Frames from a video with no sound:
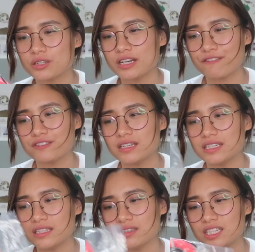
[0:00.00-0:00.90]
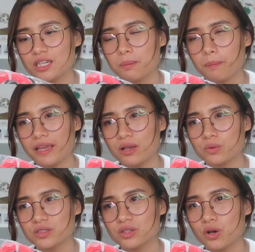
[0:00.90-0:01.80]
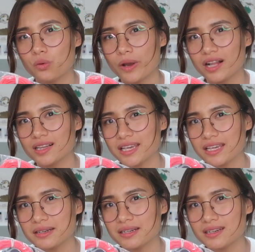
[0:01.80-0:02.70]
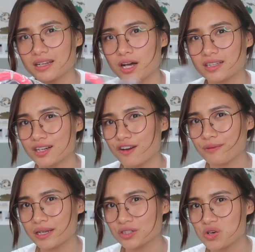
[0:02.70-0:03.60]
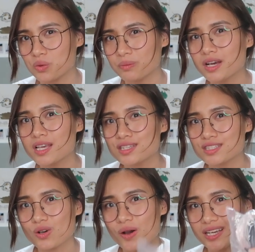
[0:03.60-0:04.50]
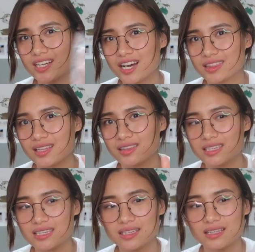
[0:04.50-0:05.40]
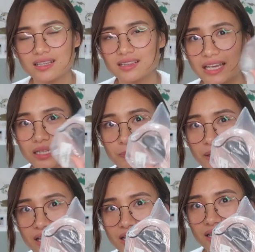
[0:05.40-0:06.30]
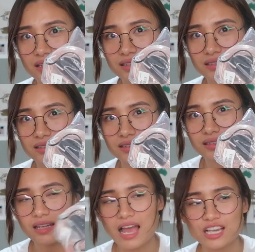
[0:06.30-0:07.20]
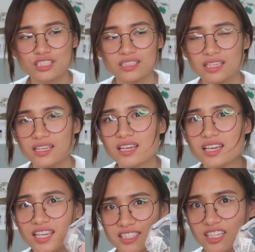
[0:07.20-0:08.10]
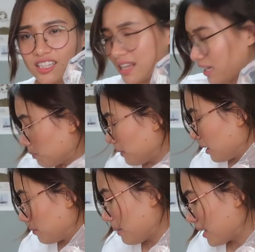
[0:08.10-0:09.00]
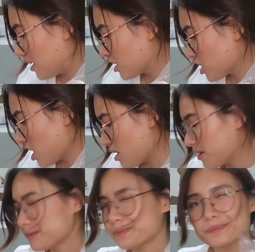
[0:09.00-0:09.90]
sure if the ne neon pink would go well in the color of my room, so I got the light pink. Actually, it's not light pink. Para na siyang